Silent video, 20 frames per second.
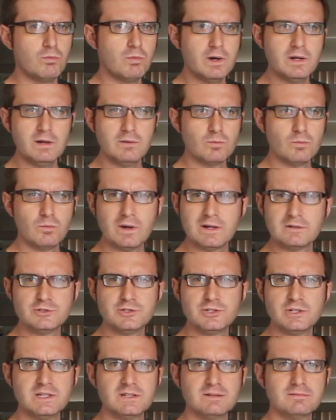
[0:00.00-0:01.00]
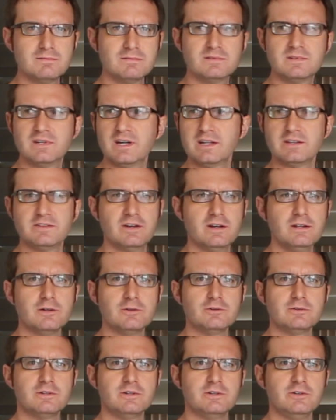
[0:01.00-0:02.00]
Why don't you get
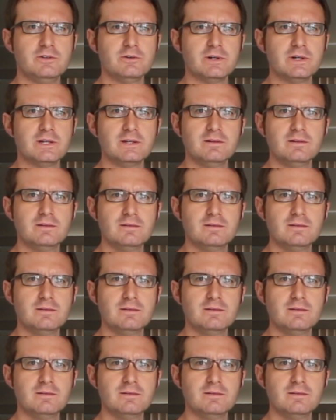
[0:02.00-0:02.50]
Donatello to do it?